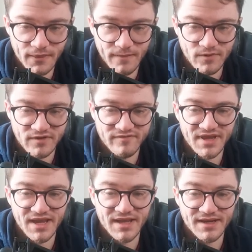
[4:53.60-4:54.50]
We have
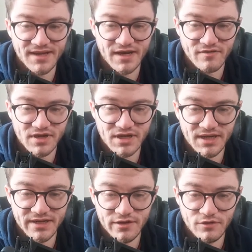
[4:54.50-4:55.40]
a Galarian
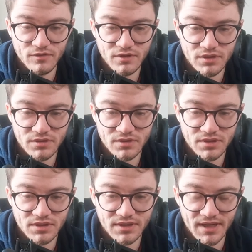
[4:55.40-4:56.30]
Lanoon
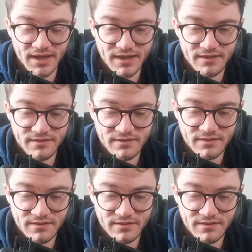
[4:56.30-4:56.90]
and